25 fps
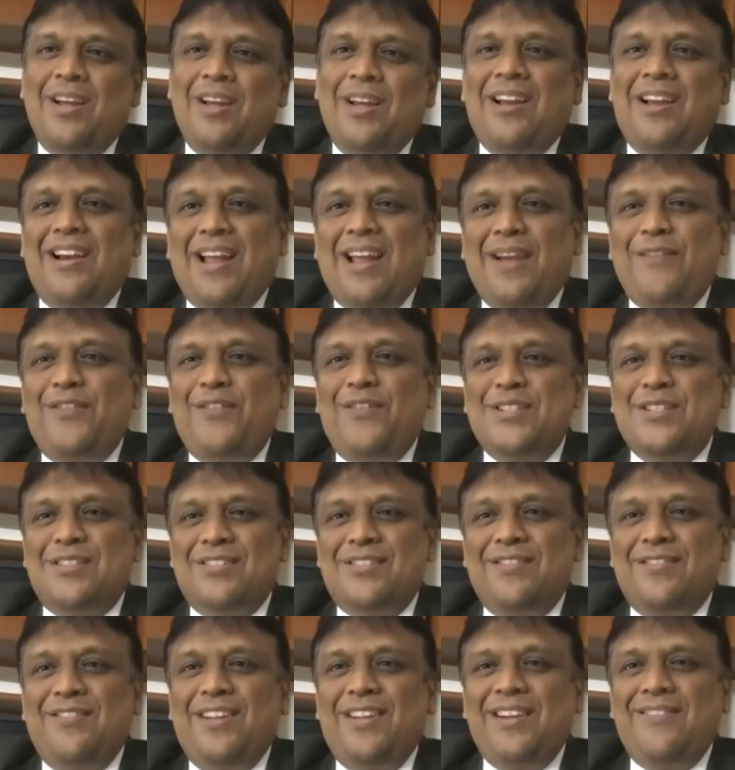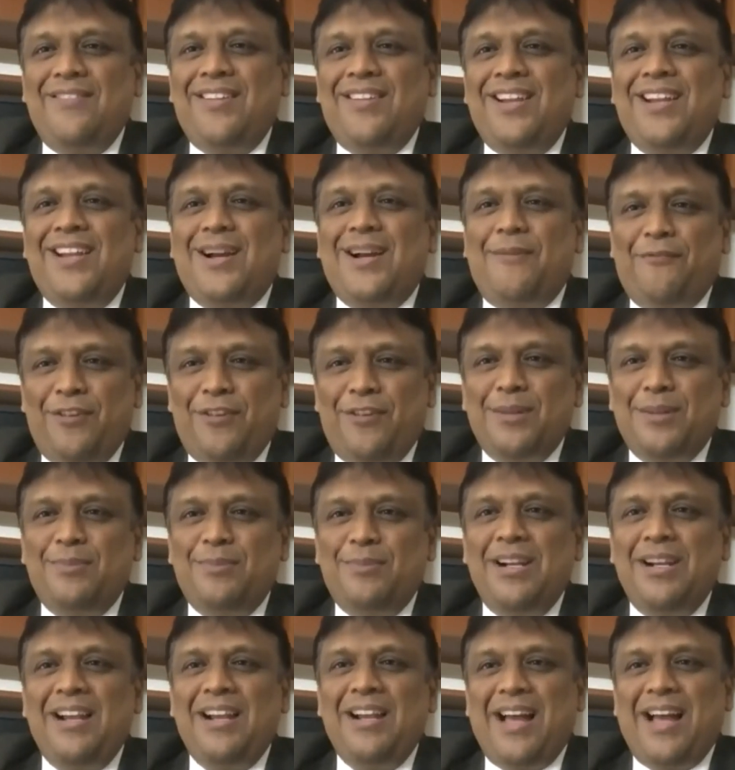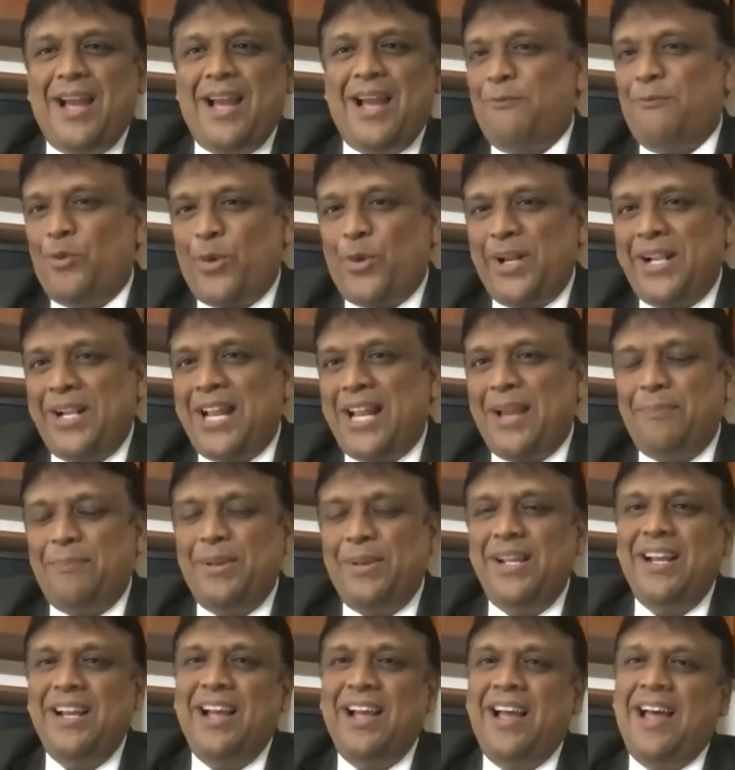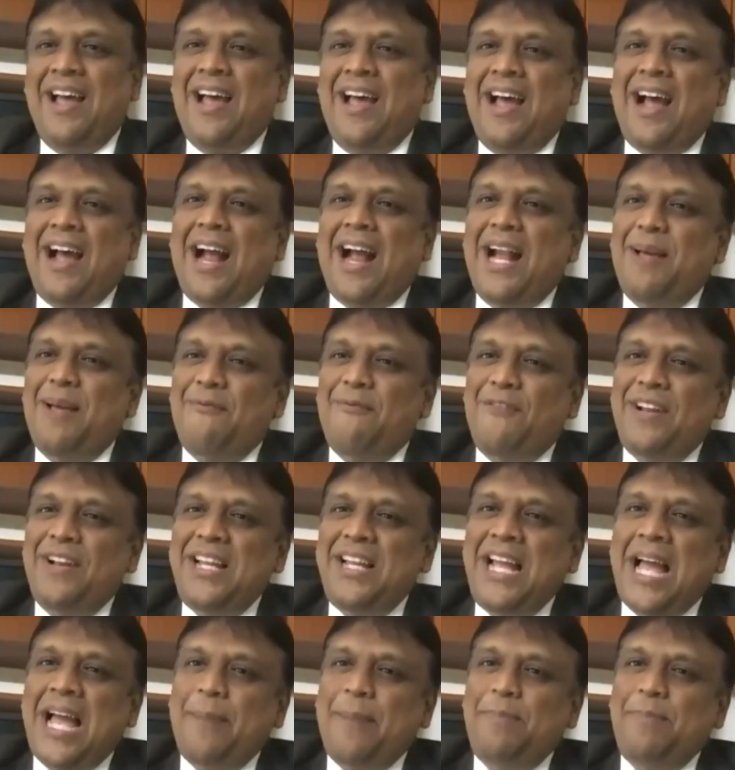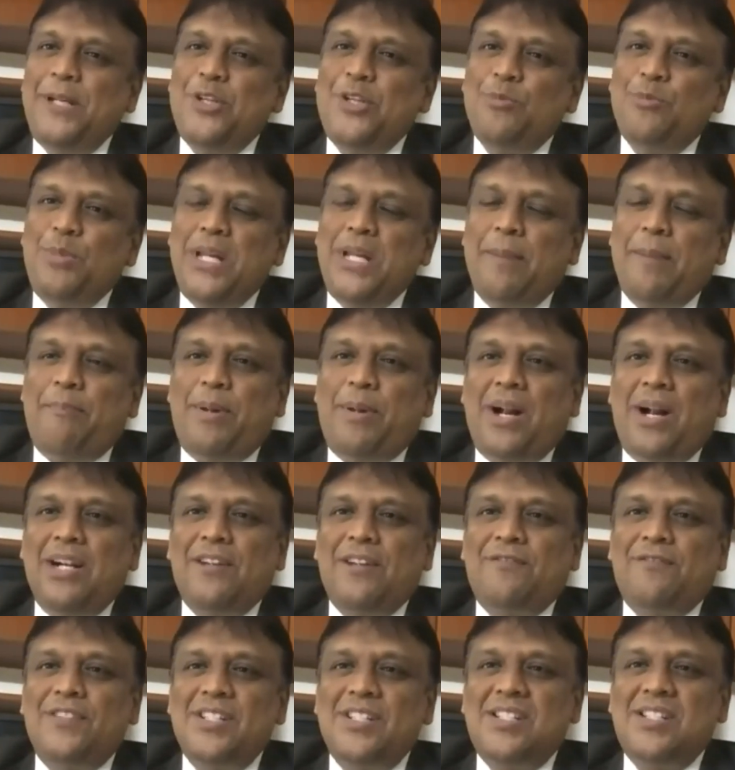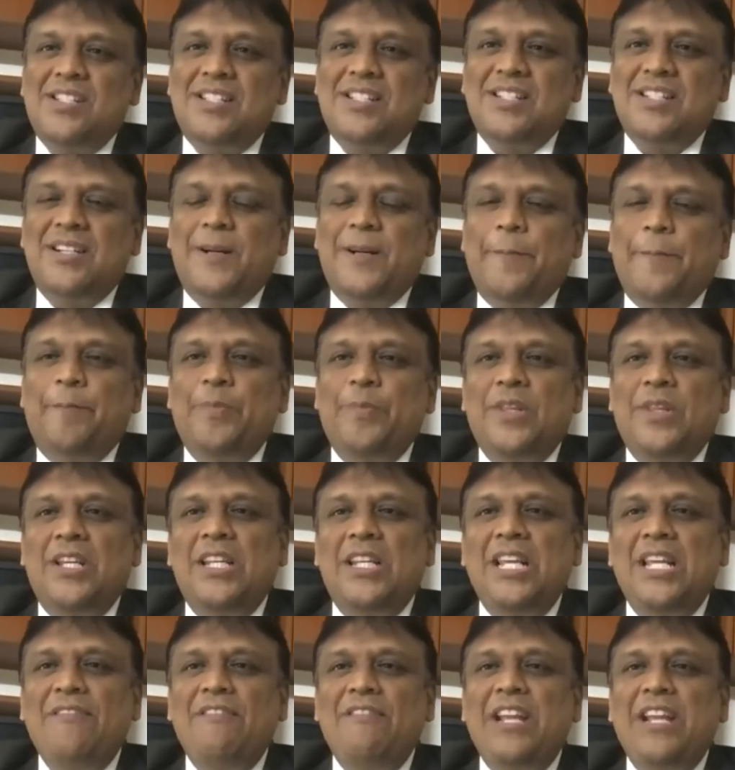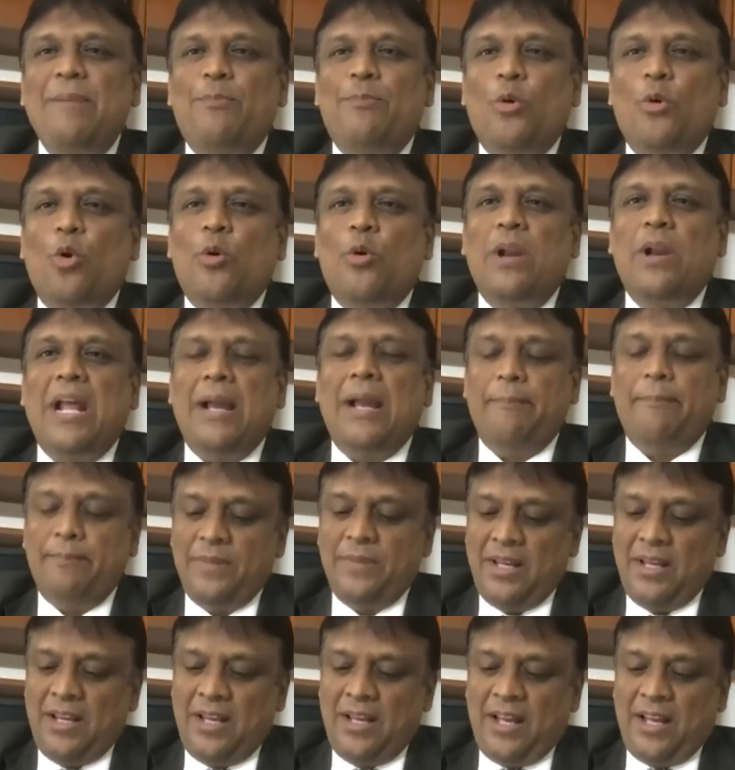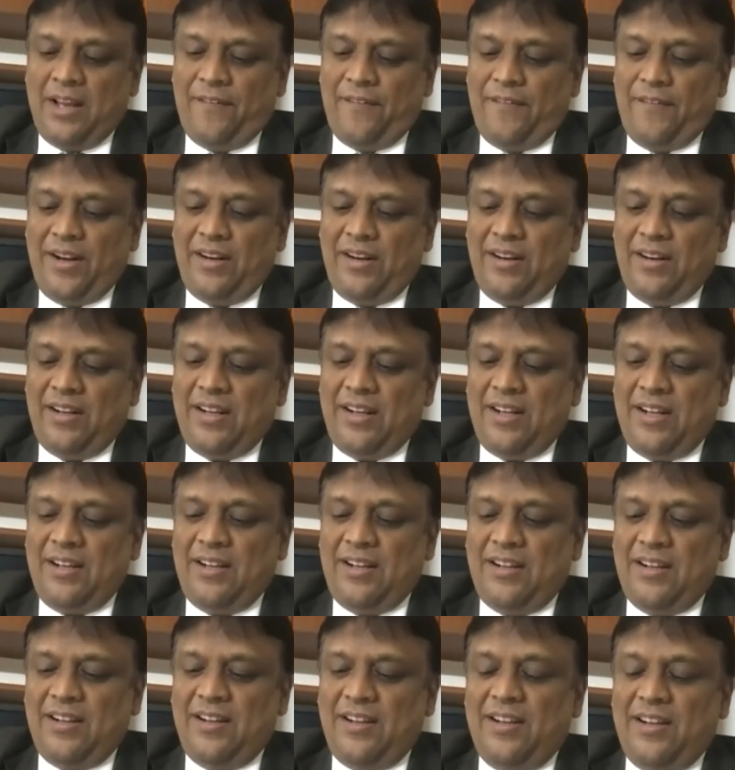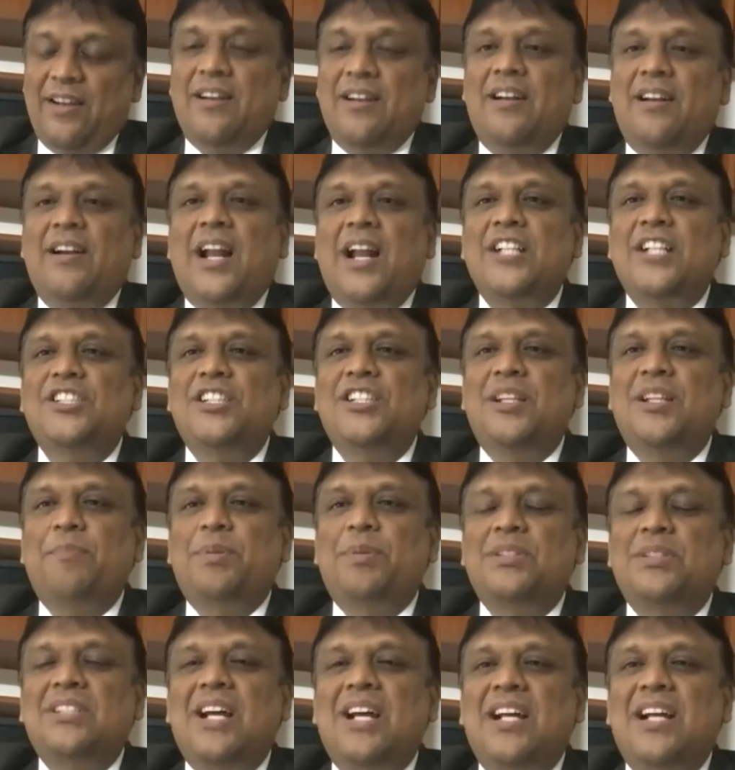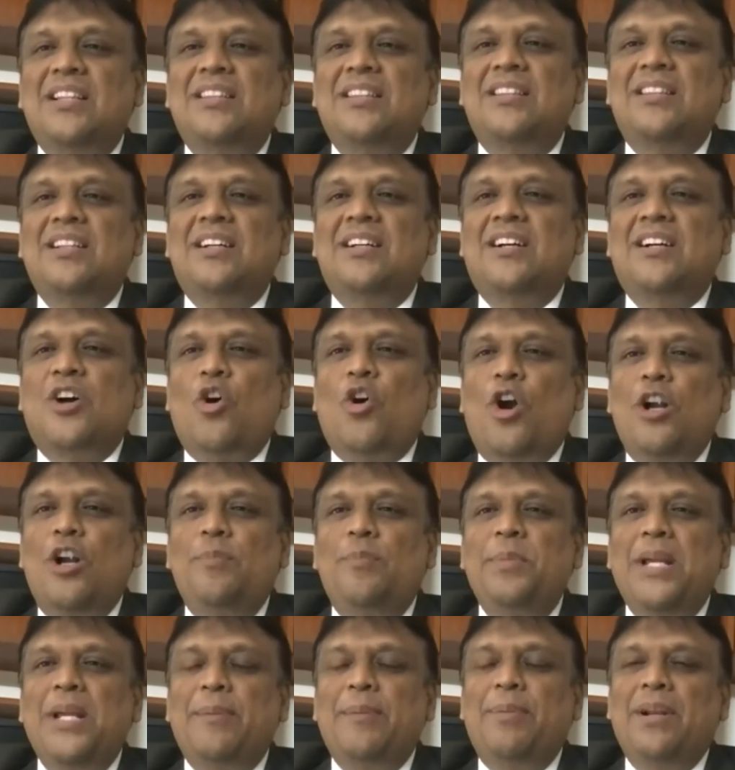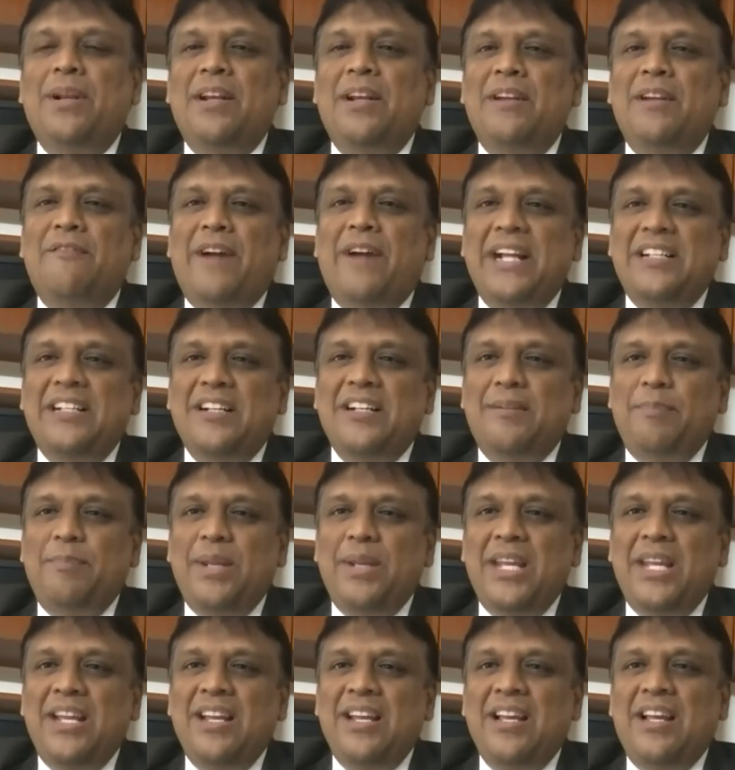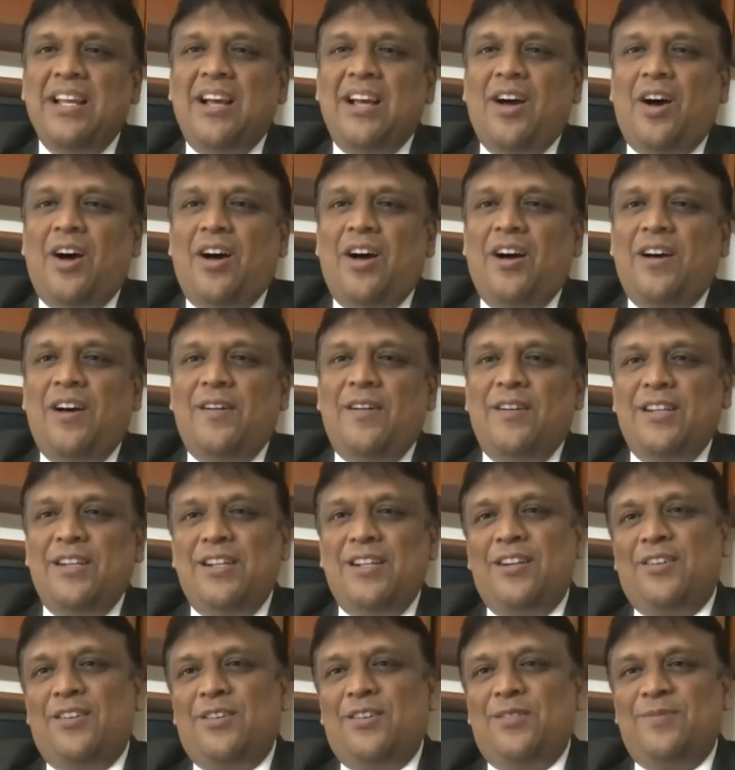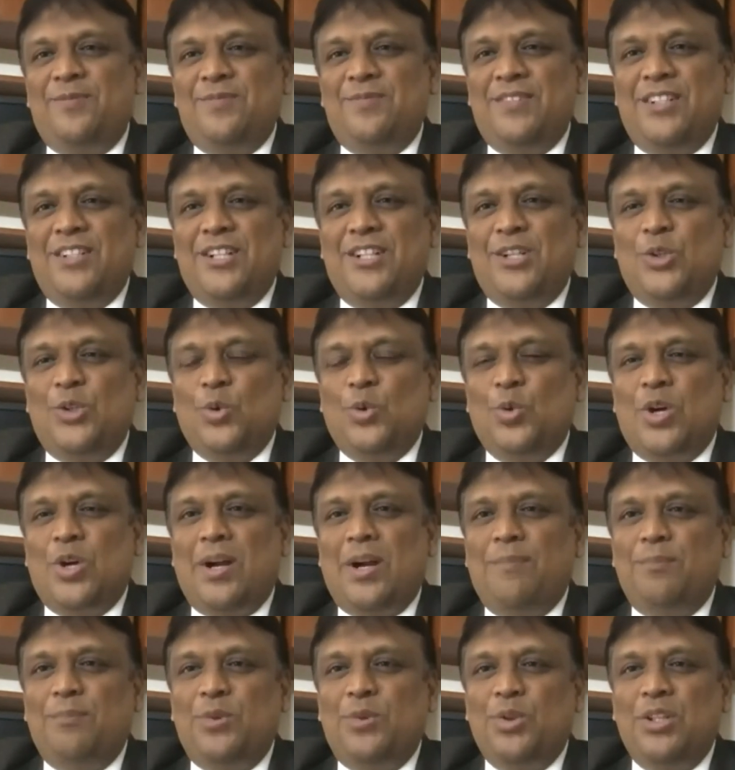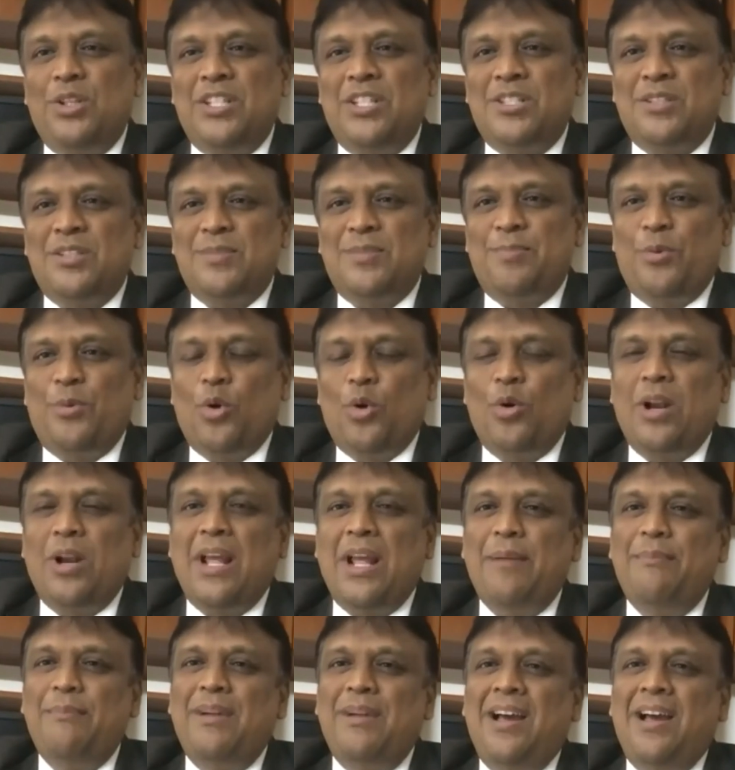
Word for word: life is very very comfortable i am quite happy and i'm very happy to be a part of this um, evening program when uh, rajendra prasad uh, called me up and invited me uh, you know um, uh, to come to this program